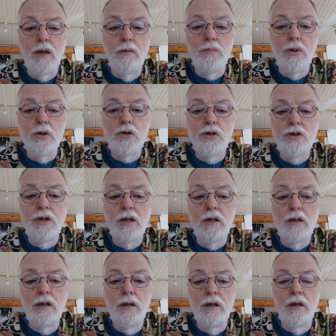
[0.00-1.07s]

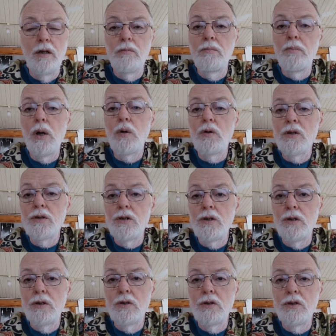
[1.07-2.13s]
purchasing
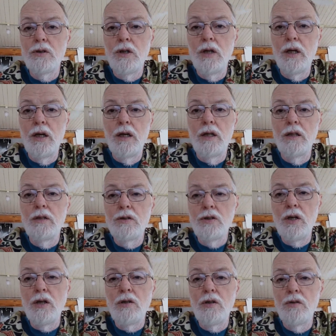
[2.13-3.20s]
bonuses and
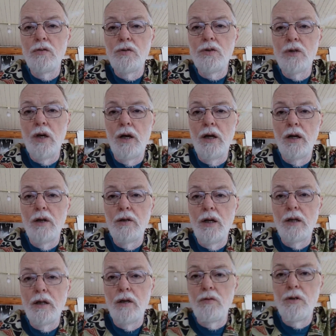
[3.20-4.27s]
incentives that
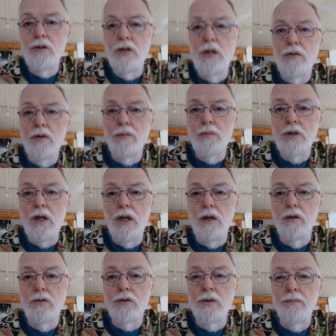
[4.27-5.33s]
they receive
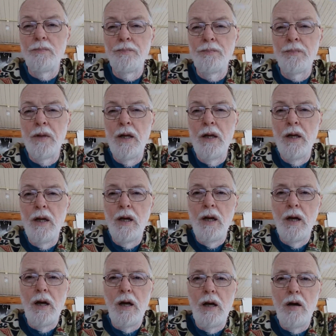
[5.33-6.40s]
themselves.
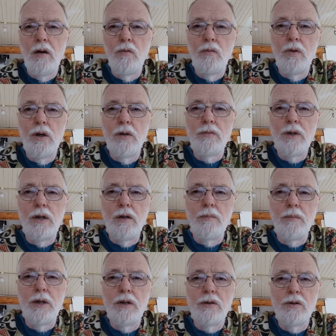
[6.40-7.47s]
And when I'm talking
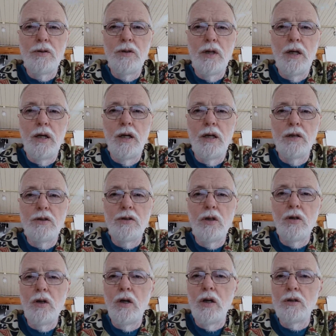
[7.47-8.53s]
about
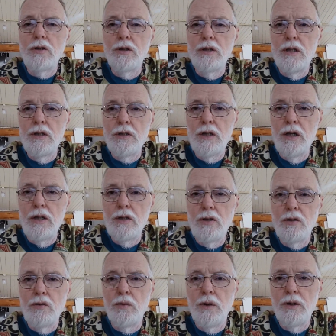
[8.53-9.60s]
sunk costs in this case,
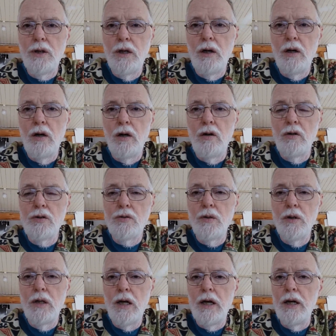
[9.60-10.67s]
is what they are is
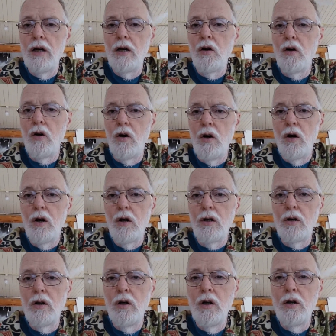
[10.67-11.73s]
relying
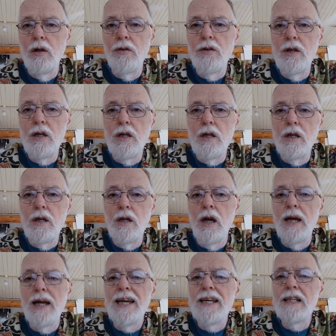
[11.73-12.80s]
on the
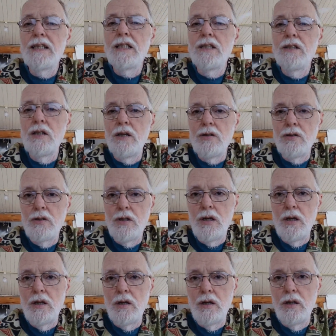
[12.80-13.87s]

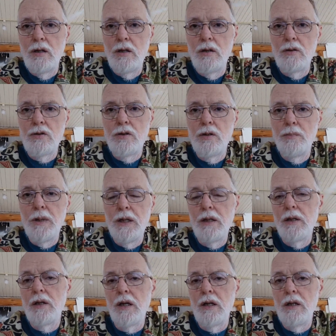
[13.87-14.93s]
existing
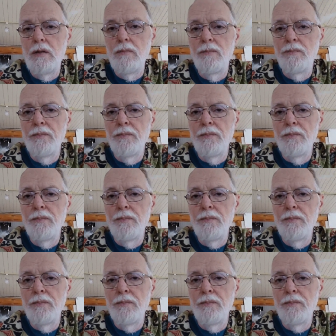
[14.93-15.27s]
stability